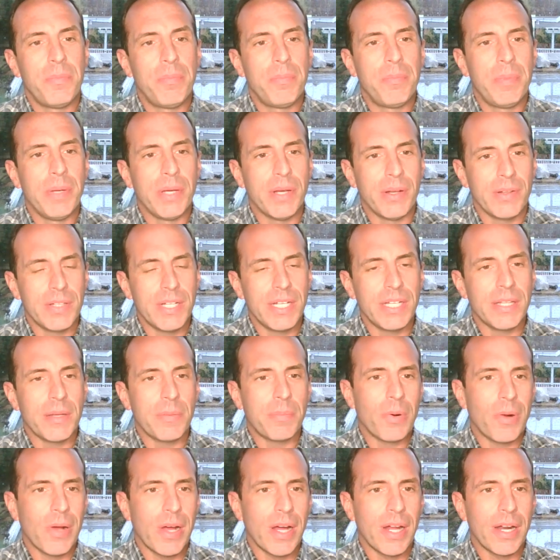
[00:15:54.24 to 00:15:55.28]
building the
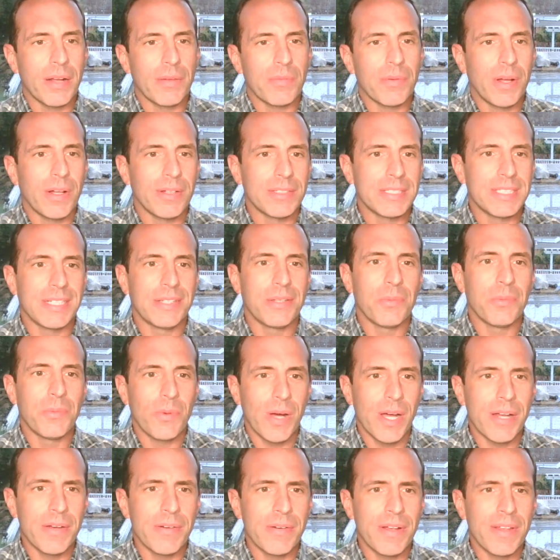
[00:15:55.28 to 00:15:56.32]
product while I was at the
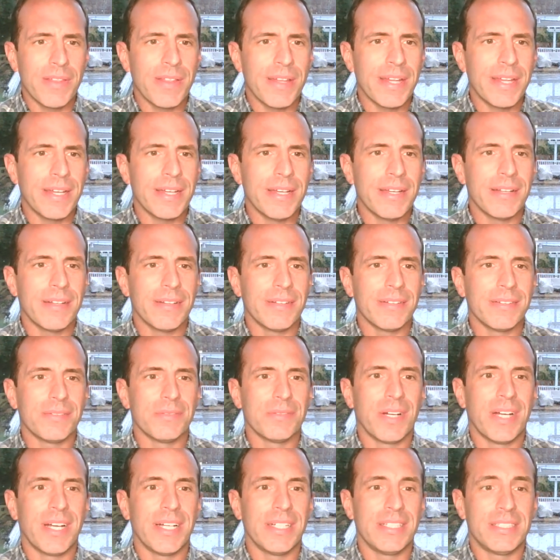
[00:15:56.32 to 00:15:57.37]
winery. Then
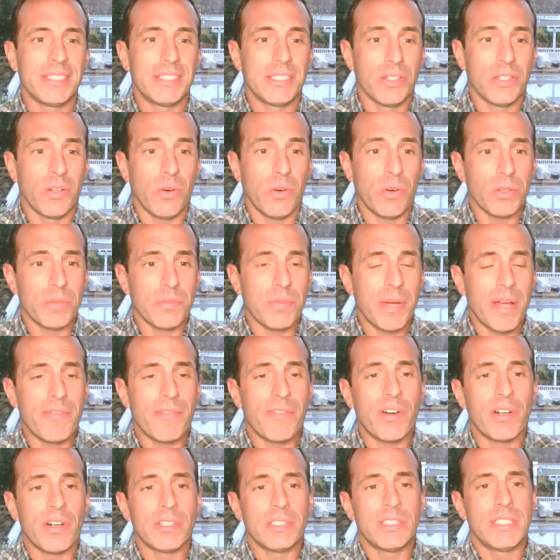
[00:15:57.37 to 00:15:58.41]
I sold my
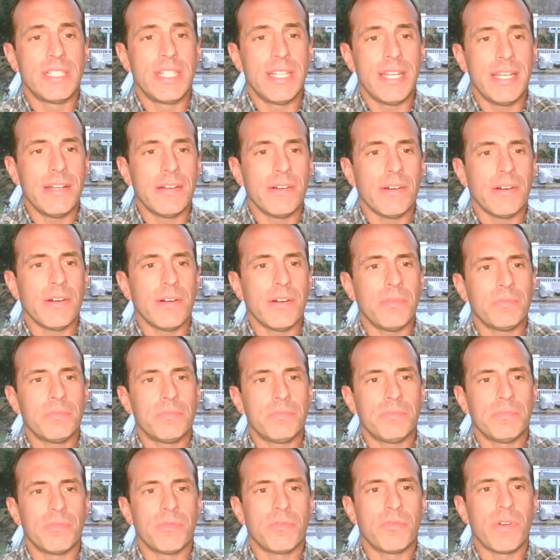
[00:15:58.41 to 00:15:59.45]
first deal
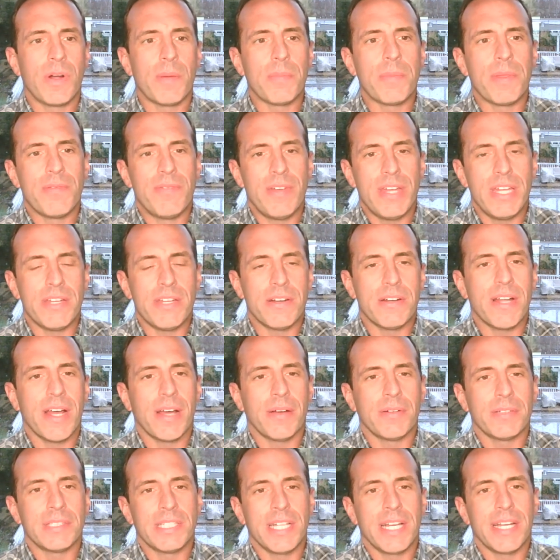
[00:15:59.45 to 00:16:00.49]
from the vineyard. I
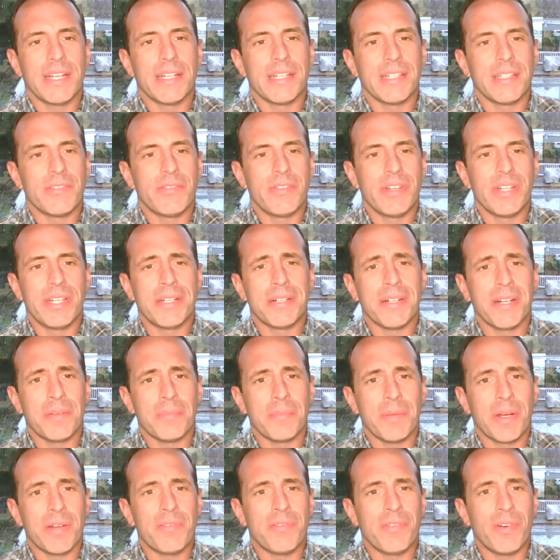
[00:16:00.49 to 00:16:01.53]
was standing on the vineyard on
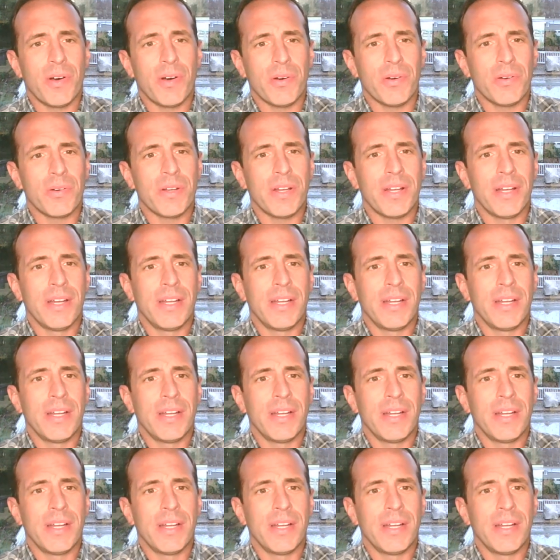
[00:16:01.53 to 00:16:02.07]
my phone.